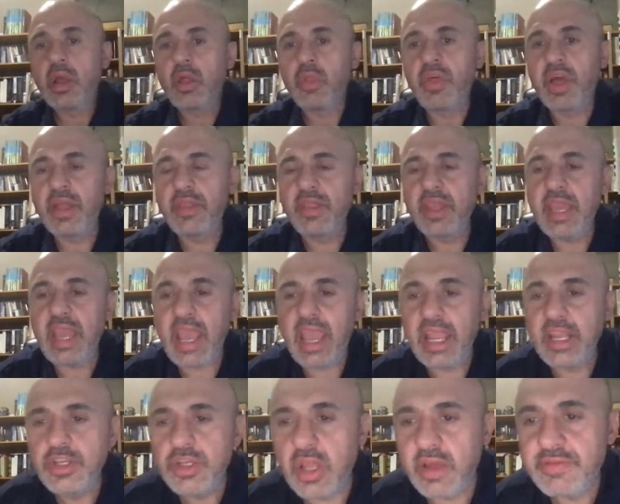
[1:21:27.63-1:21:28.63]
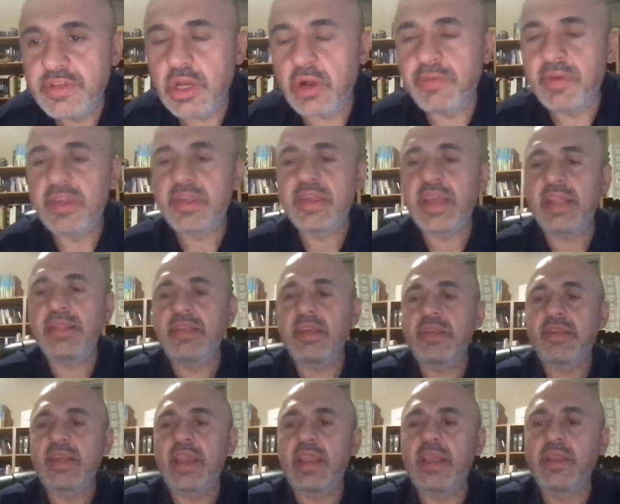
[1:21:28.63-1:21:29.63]
Then the angel of Jehovah said
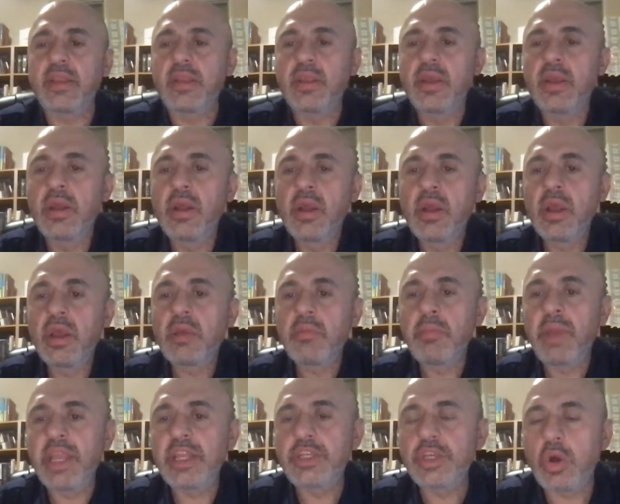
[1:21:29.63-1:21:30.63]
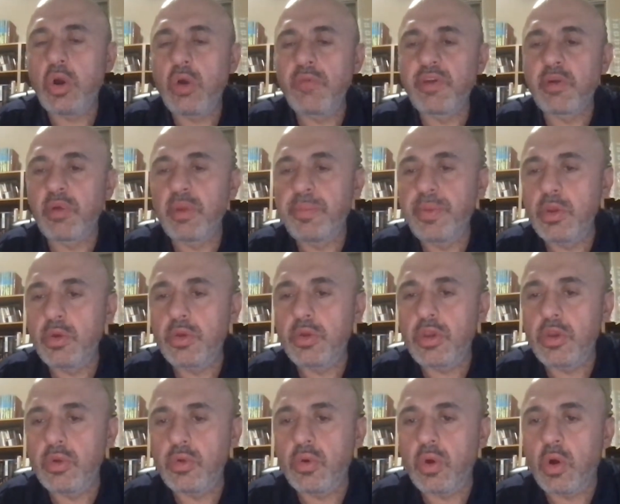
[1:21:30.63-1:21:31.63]
to Satan, May Jehovah
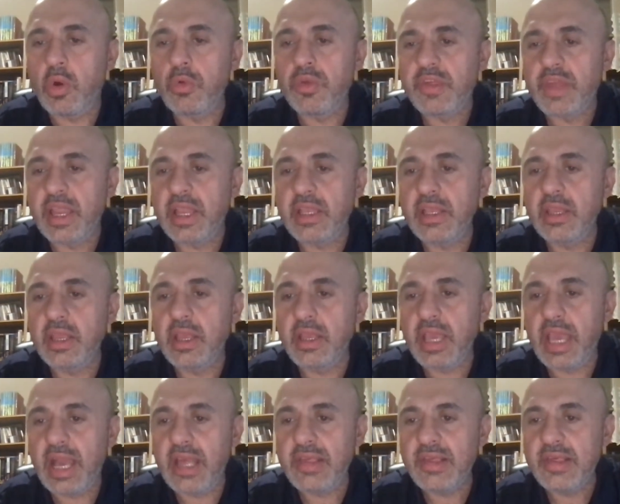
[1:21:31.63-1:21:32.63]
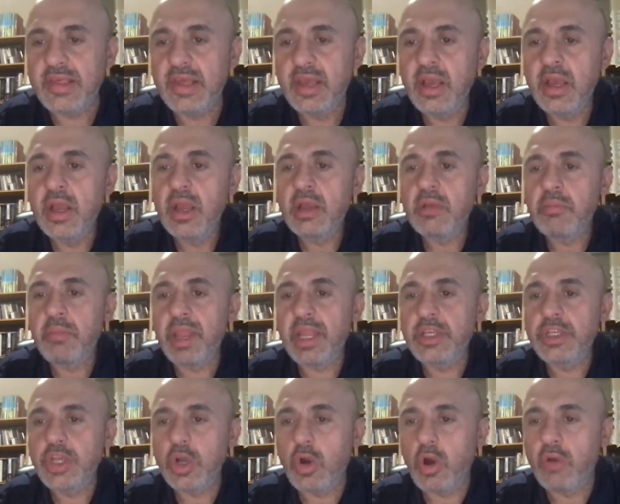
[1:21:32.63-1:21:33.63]
rebuke you, O Satan. Yes,
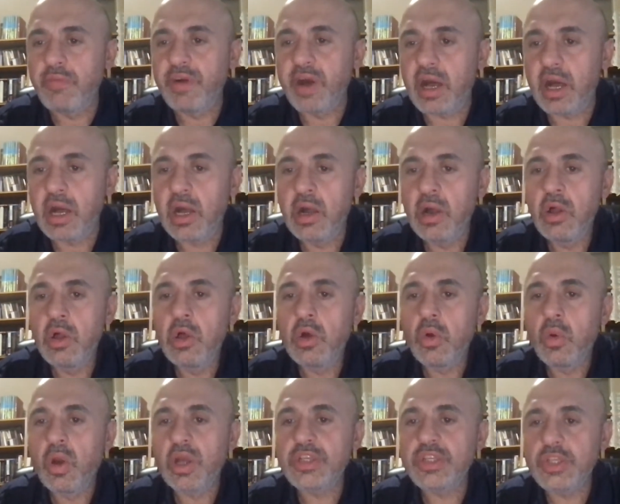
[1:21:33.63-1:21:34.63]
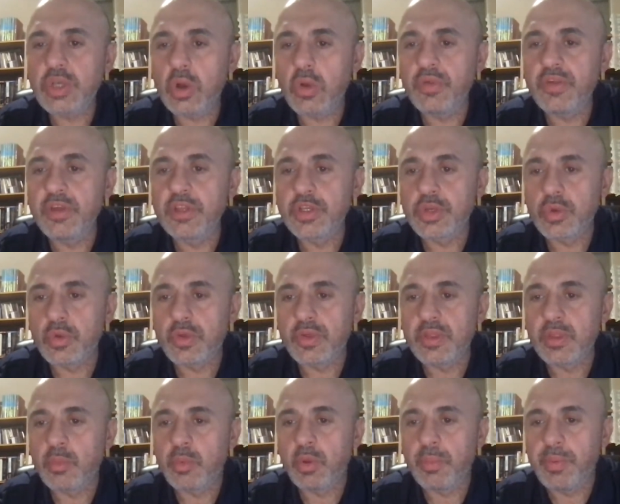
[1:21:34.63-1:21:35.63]
may Jehovah, who has chosen
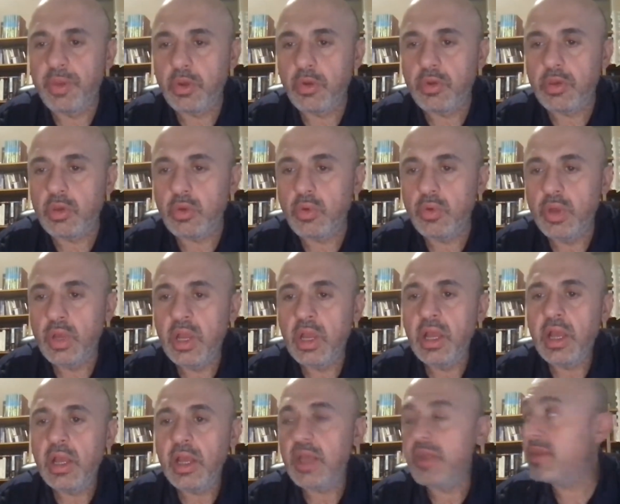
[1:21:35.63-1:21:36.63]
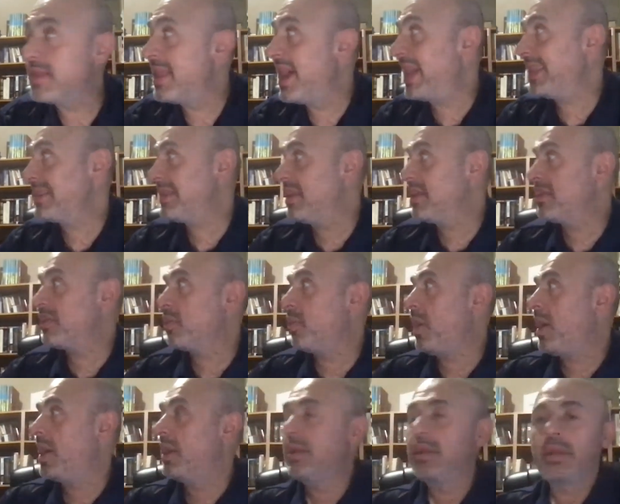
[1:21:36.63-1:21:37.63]
Jerusalem, rebuke you. Is not this
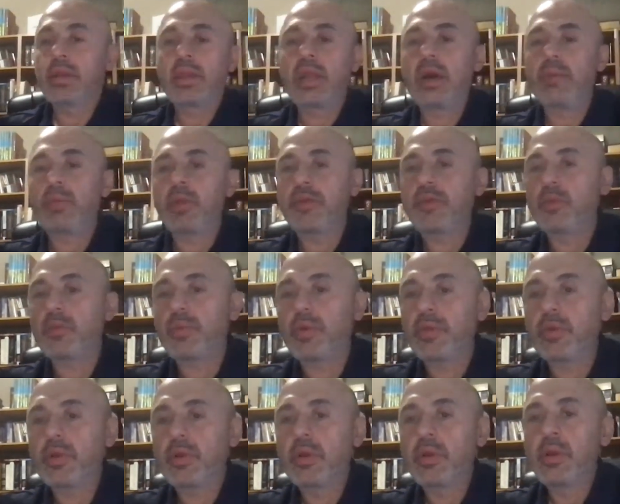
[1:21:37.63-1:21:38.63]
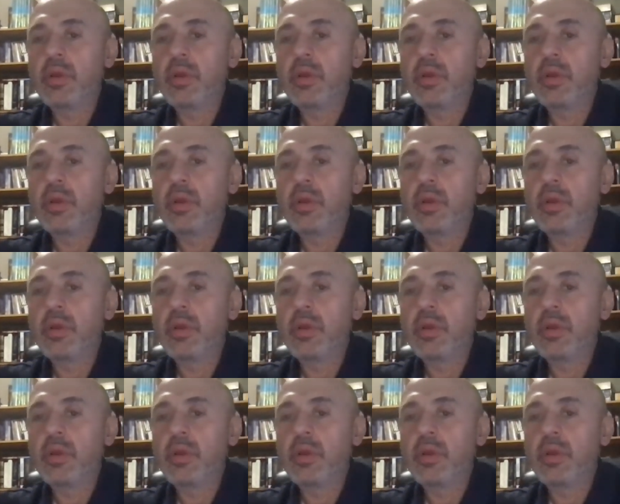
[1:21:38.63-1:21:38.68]
one, God bless you, brother,